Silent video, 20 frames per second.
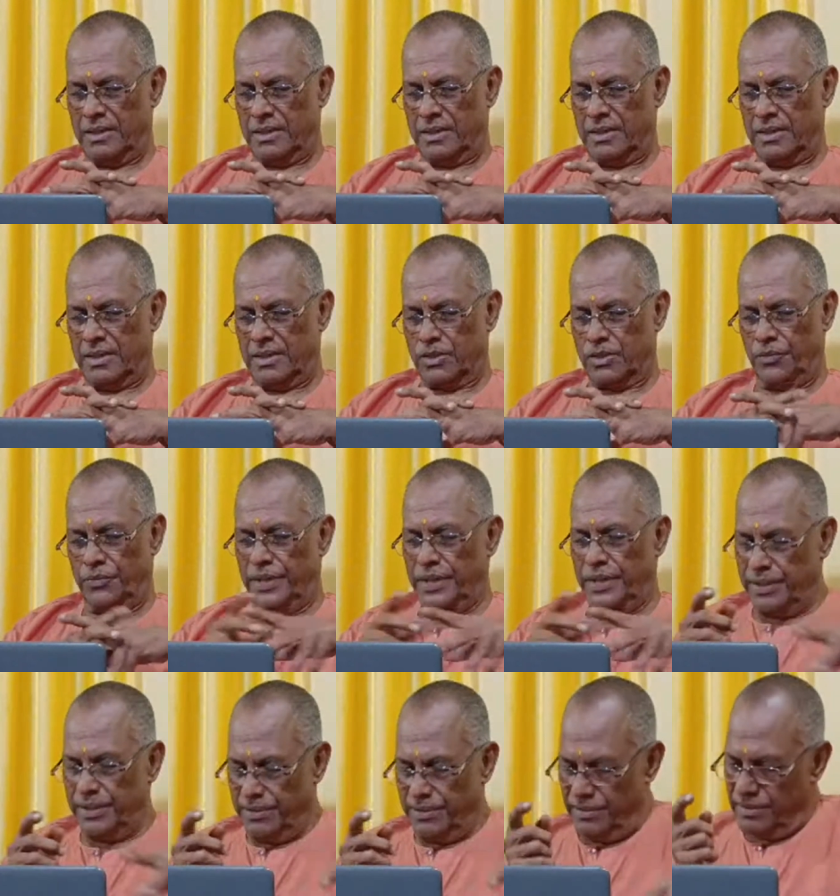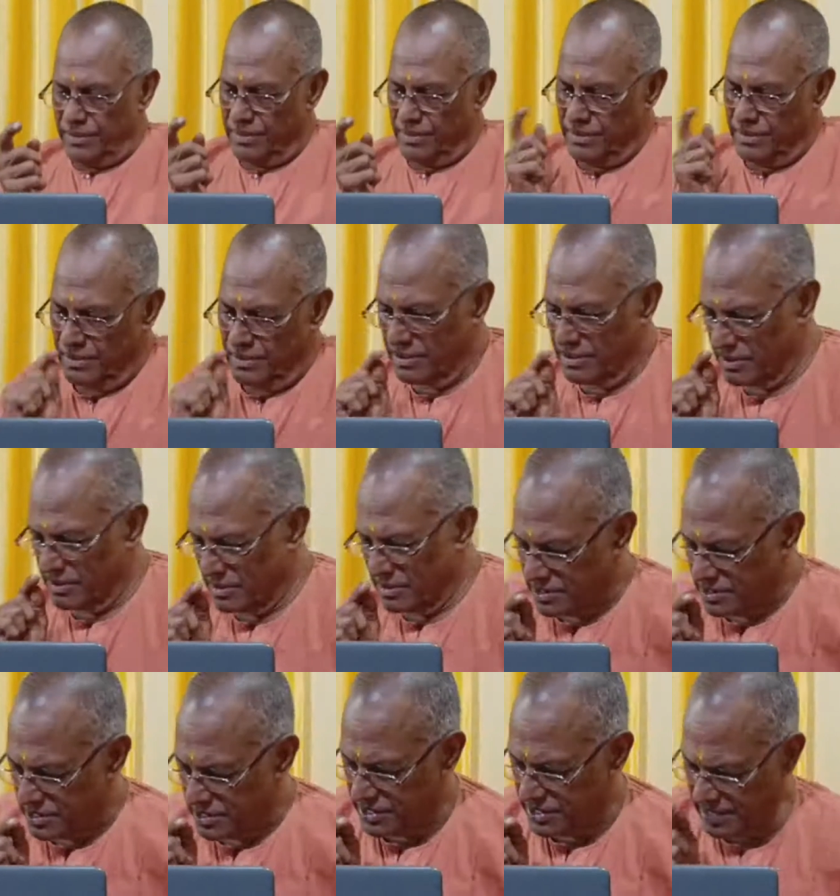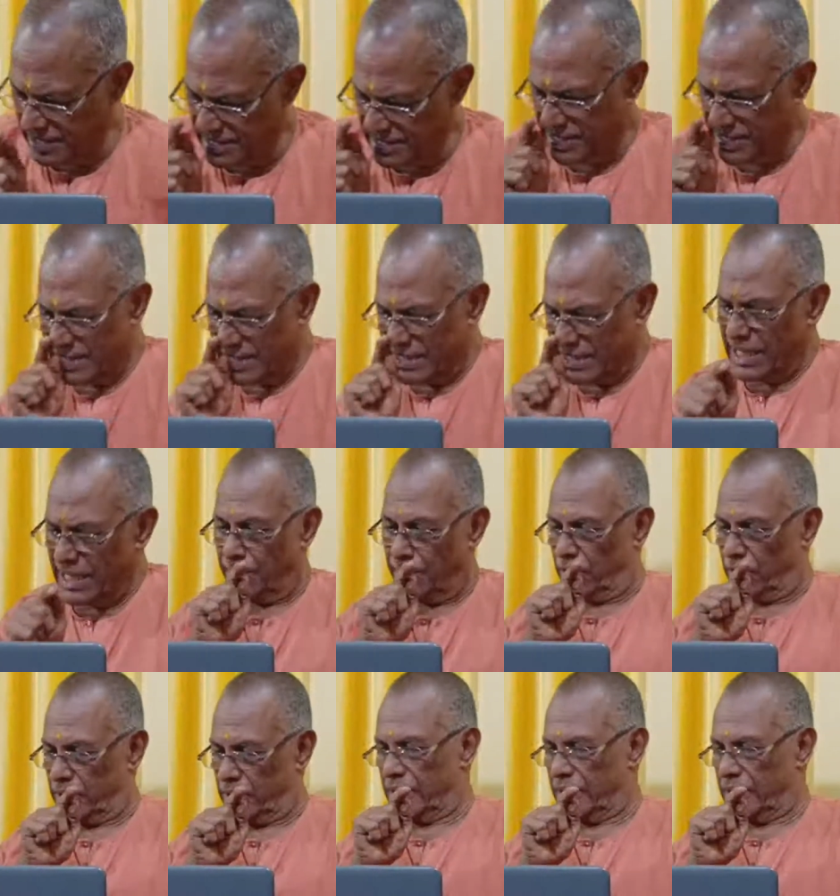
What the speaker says: So we seriously think about it.